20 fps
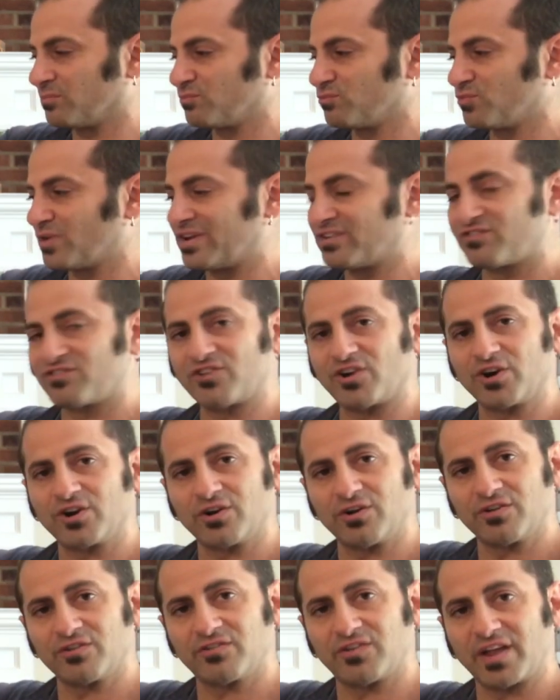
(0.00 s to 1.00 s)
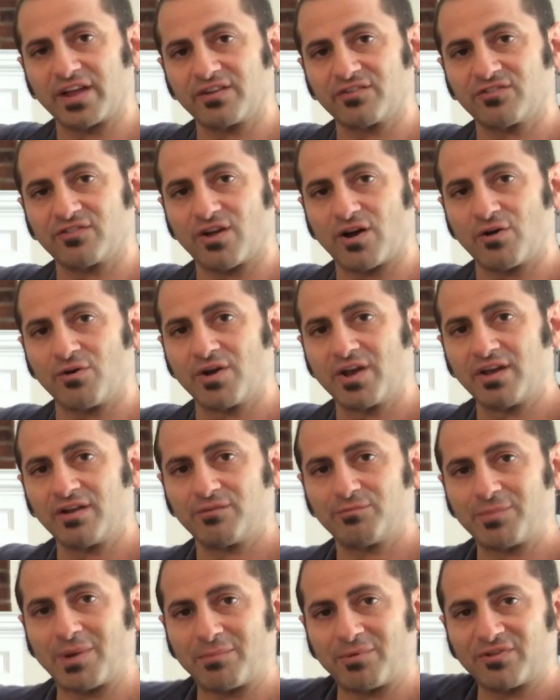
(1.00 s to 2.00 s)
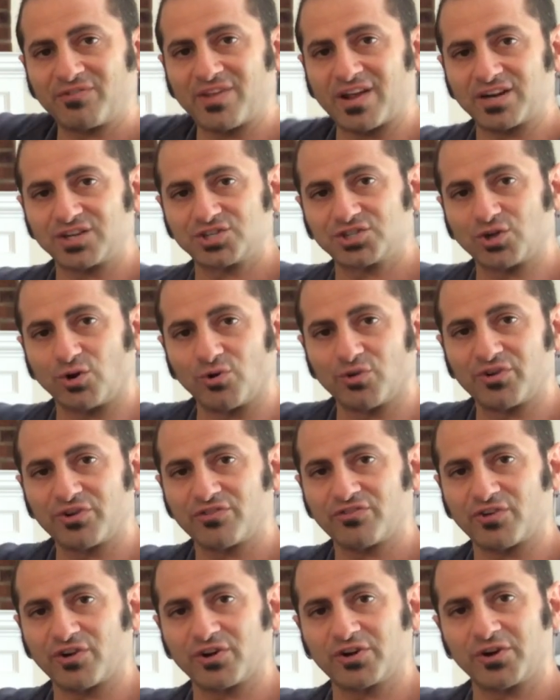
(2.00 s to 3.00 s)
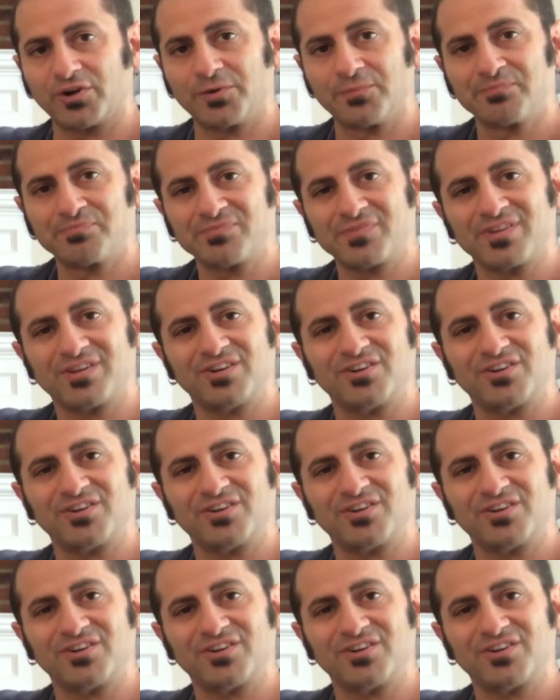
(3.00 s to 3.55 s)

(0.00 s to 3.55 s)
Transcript: wrist circles like so. Remember, it's not a shoulder circle.